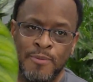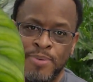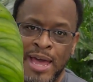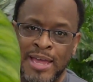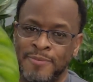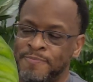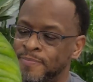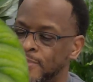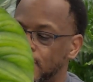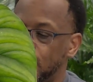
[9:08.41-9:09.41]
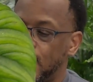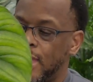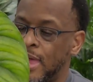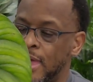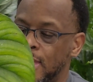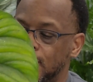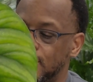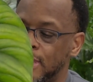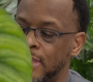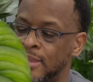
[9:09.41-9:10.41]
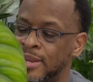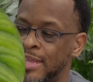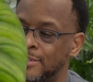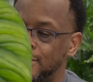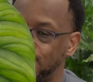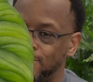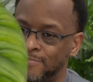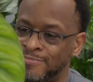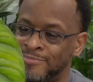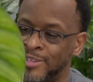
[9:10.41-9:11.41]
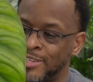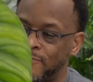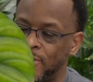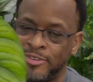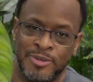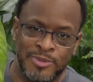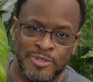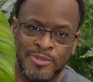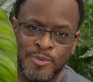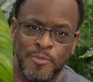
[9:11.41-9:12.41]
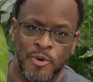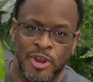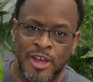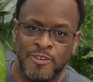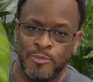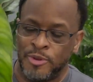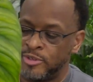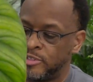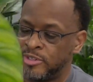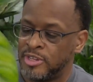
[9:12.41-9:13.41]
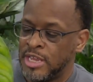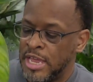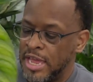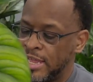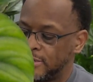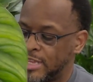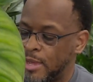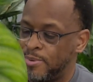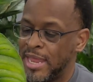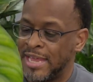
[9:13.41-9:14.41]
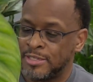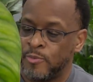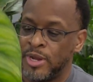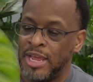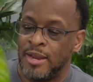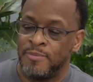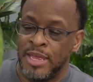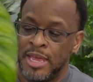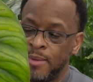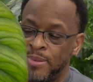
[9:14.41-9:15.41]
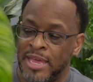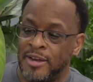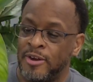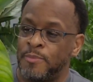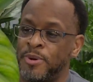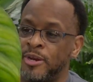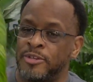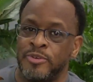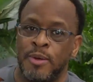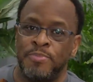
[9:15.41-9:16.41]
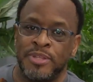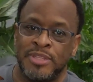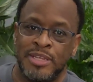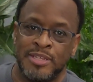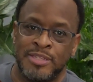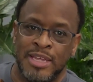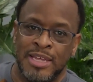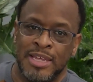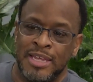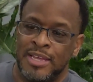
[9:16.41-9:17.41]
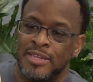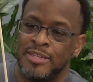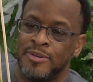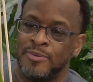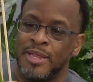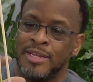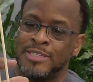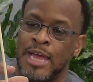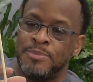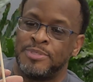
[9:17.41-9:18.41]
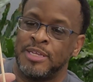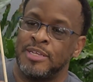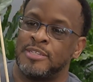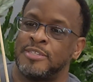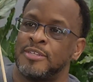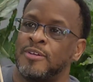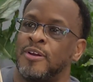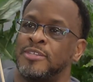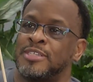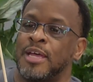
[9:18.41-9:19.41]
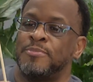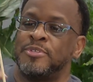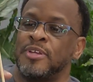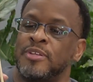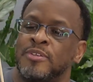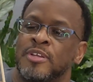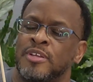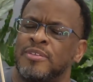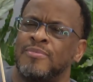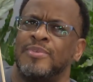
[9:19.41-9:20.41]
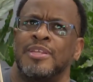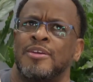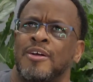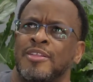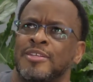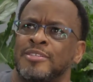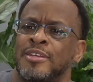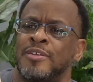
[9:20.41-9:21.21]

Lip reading: pot, and then once I felt she was a little bit more comfortable and stabilized, I went ahead and planted her up in here. So I put these little chopsticks, or I'm saying they call these